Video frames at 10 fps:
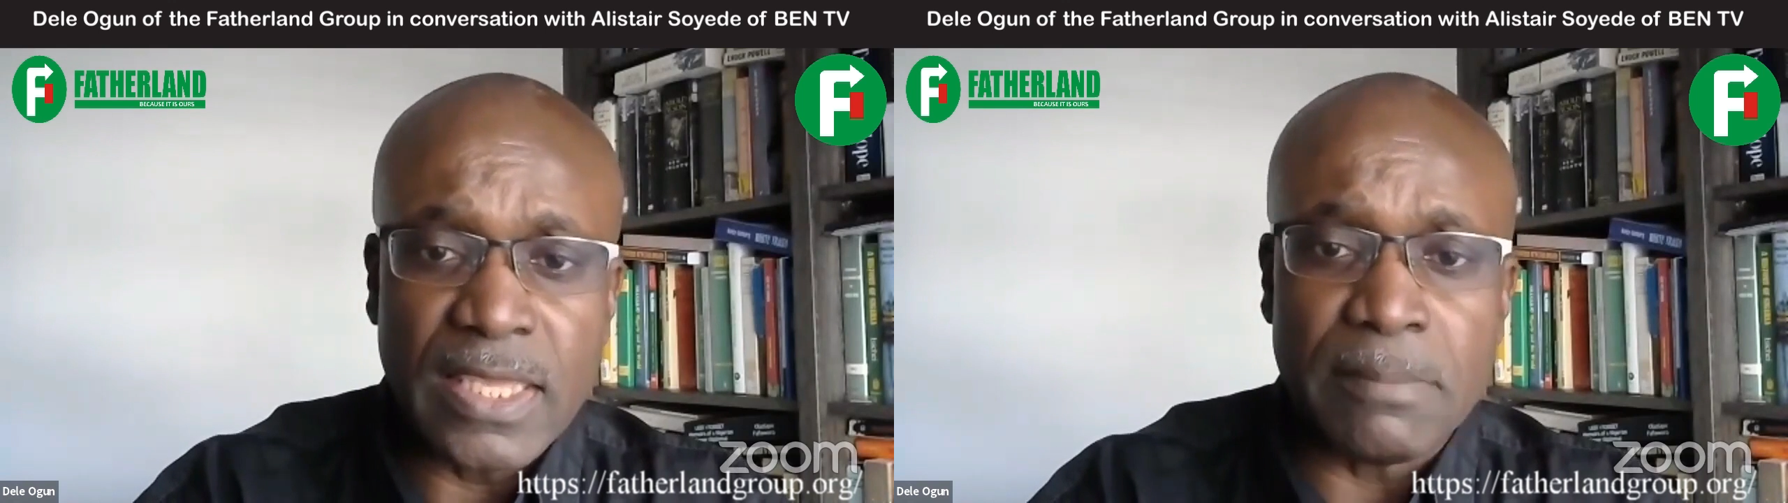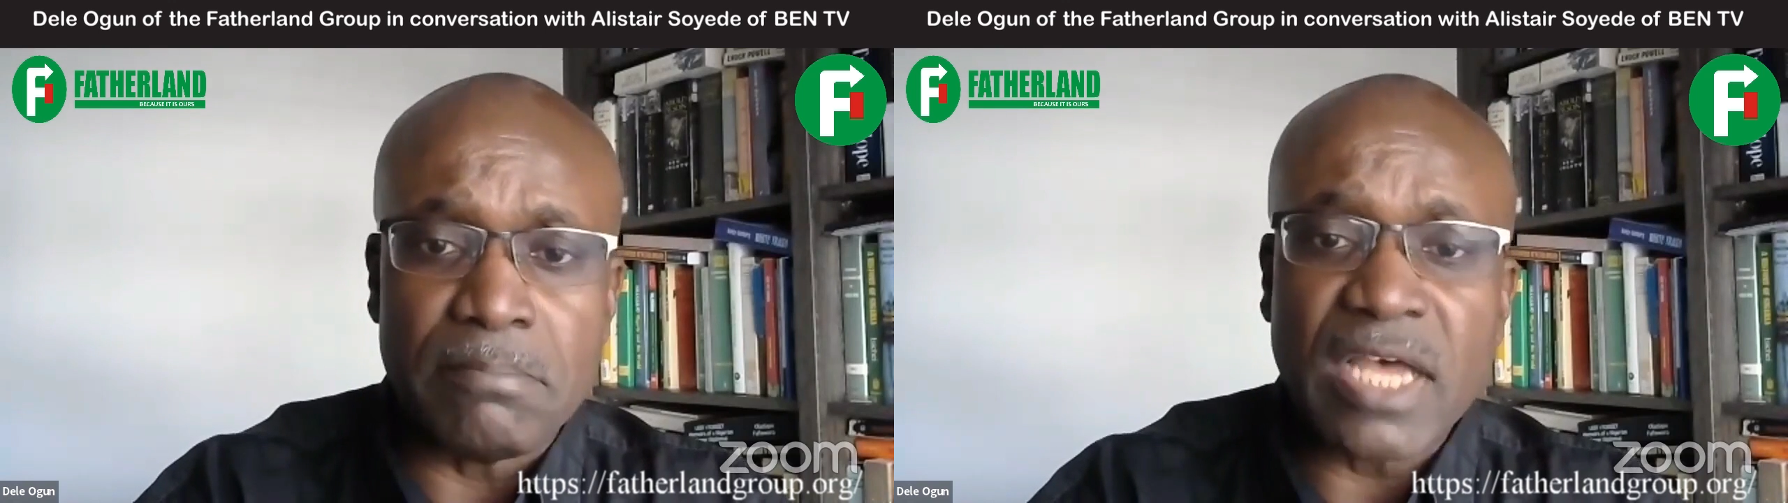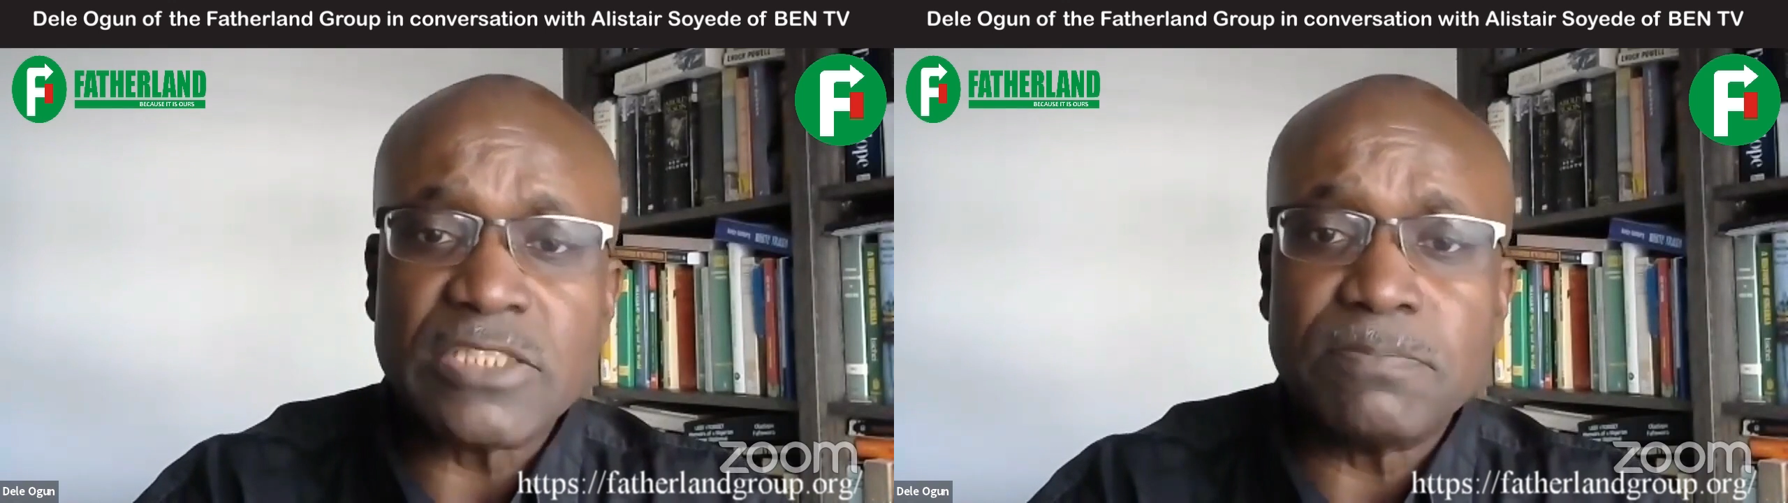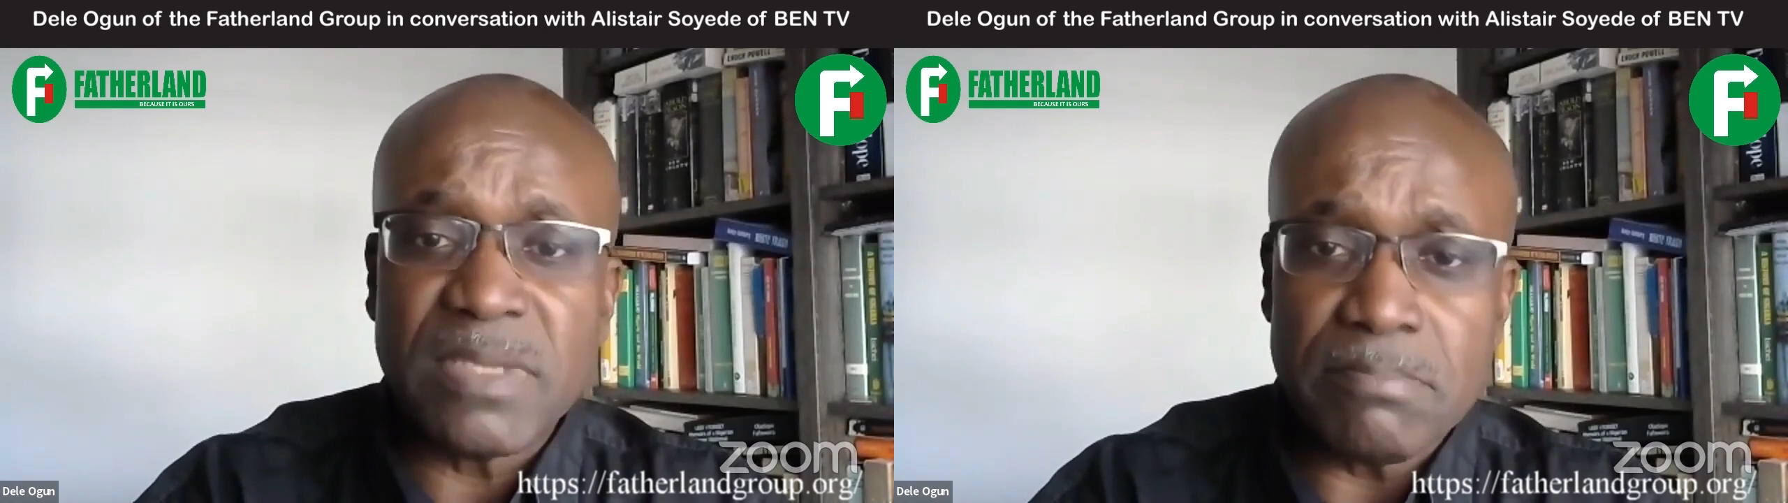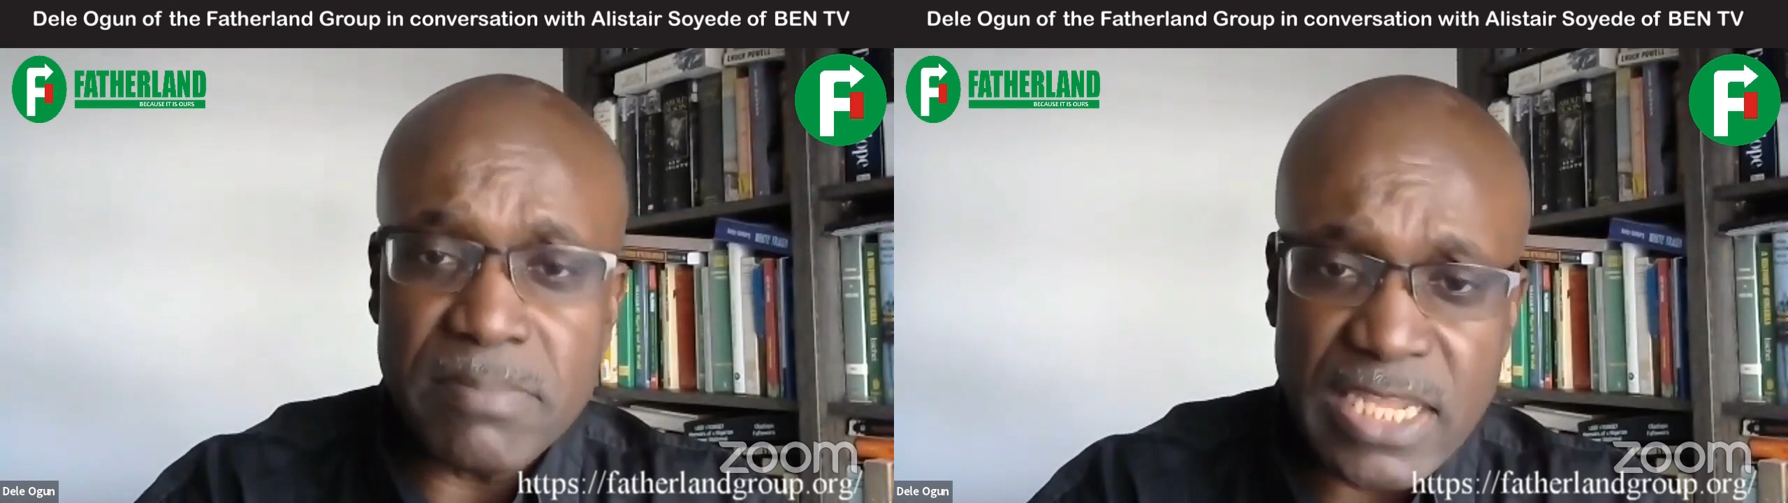It must
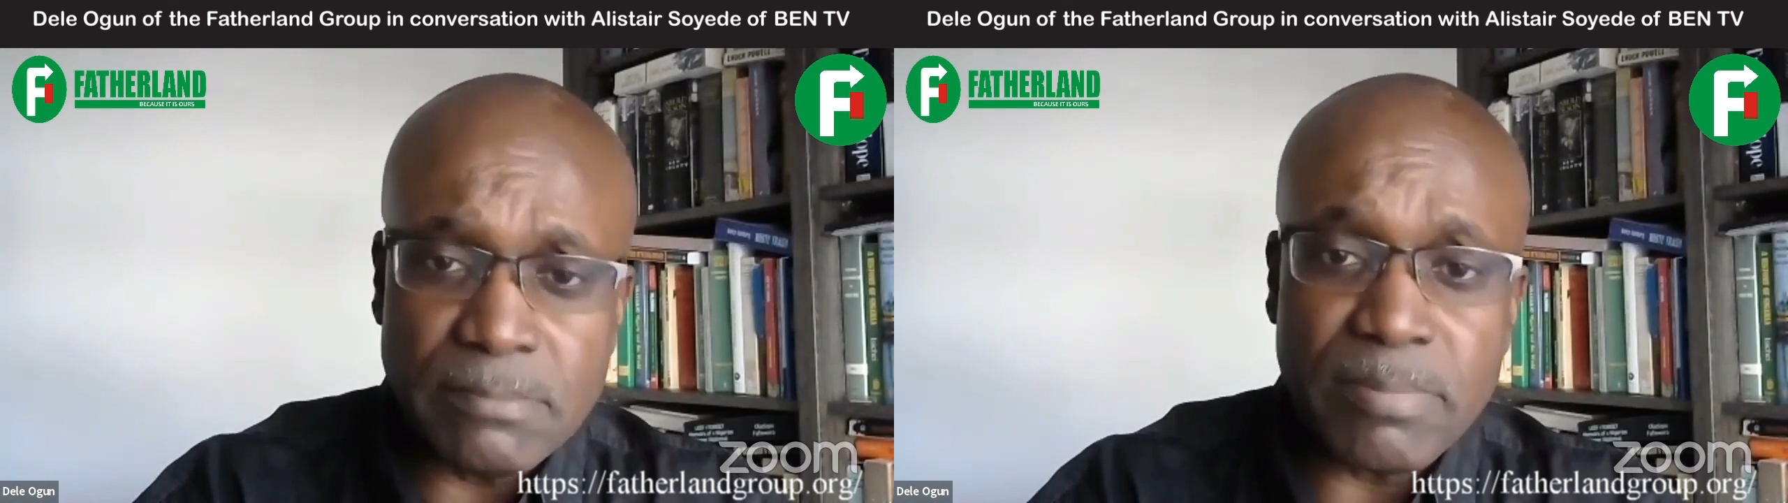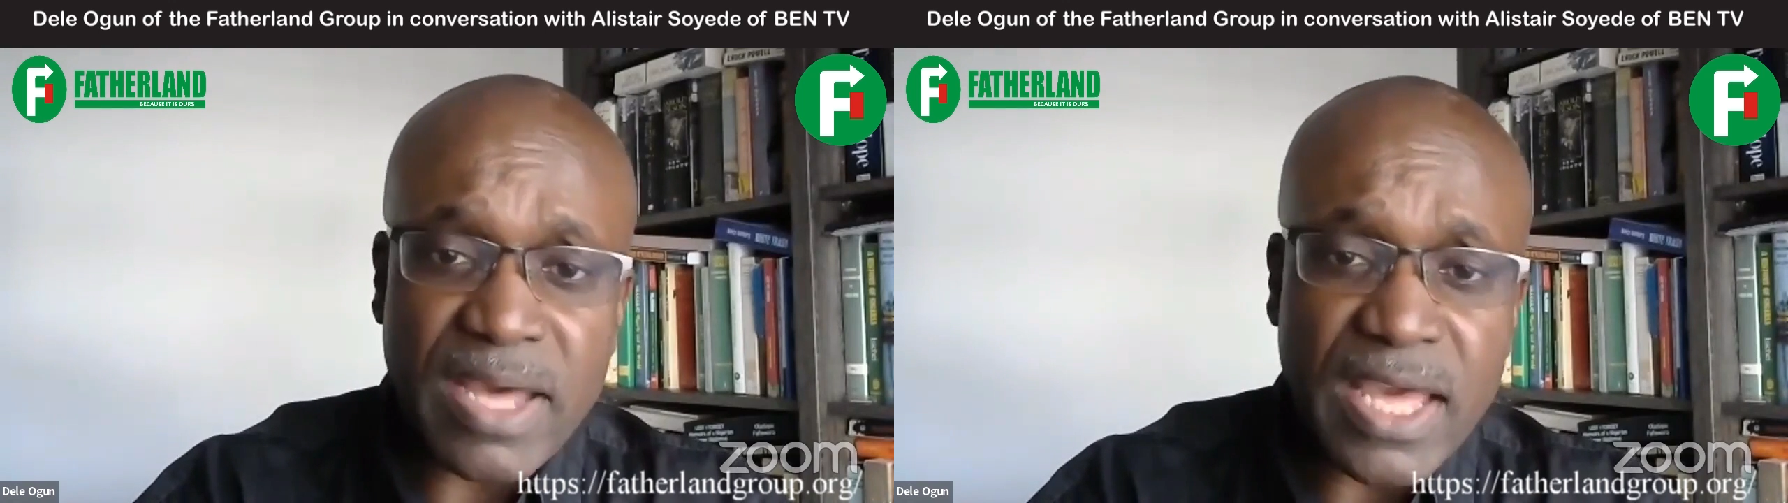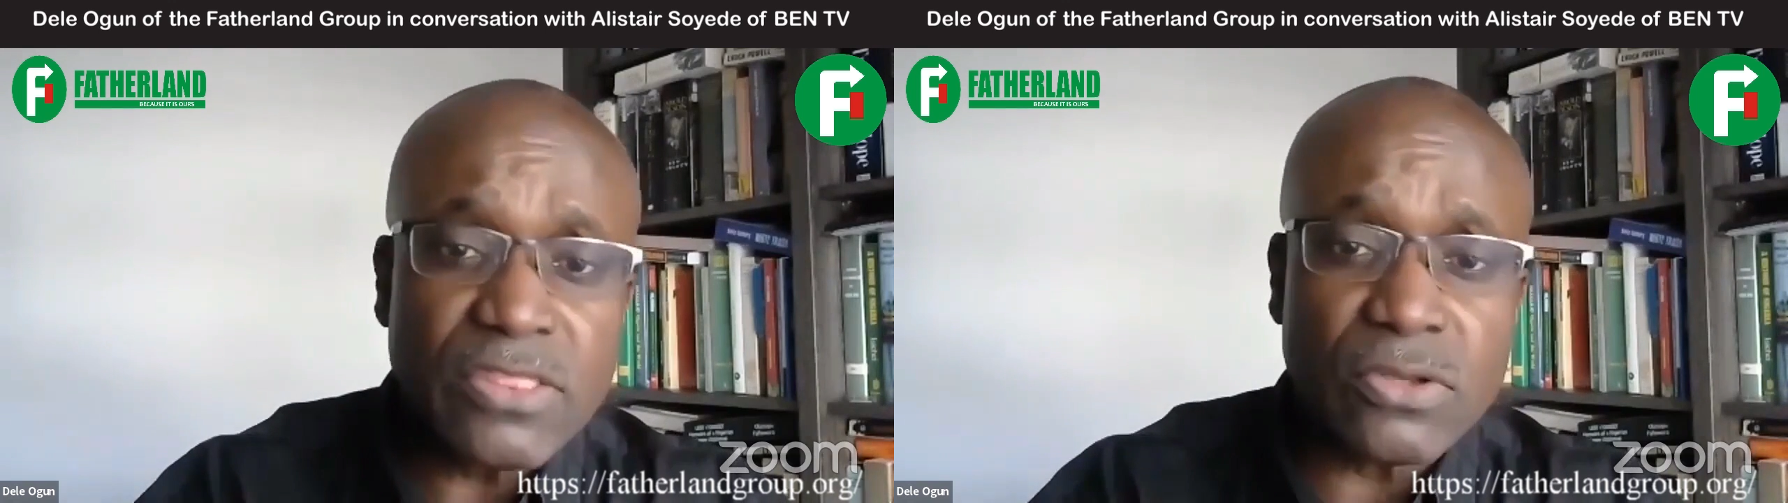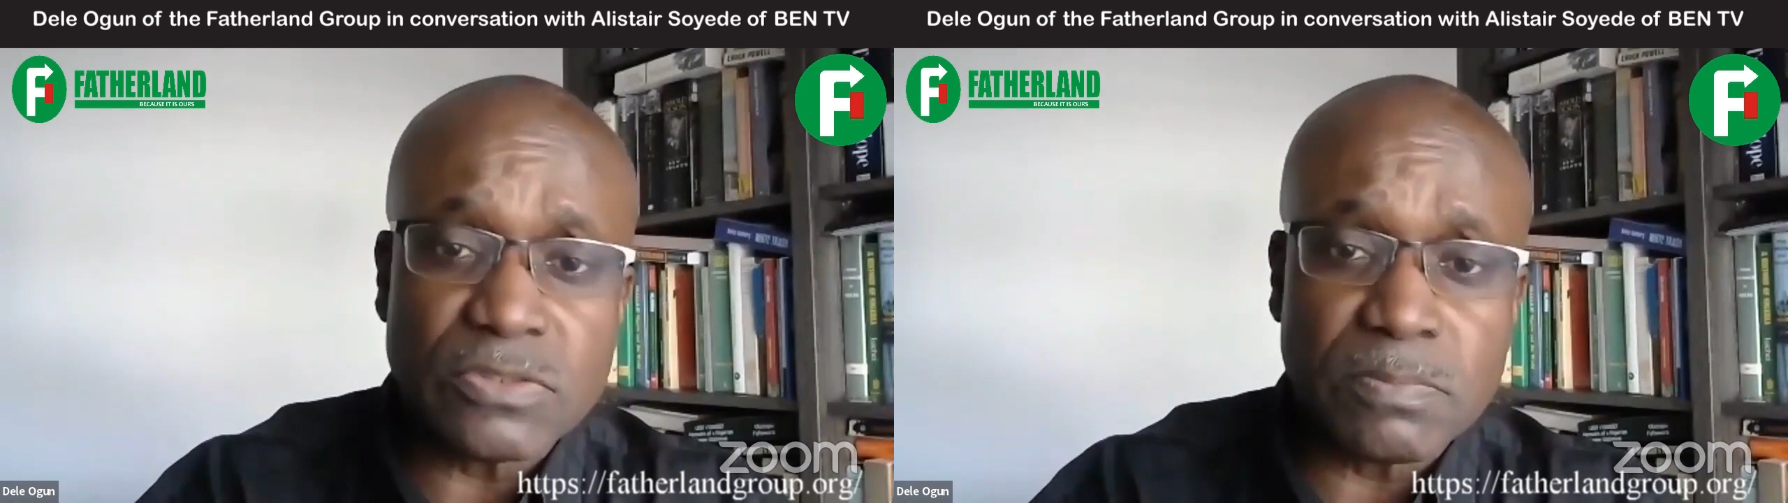be made by those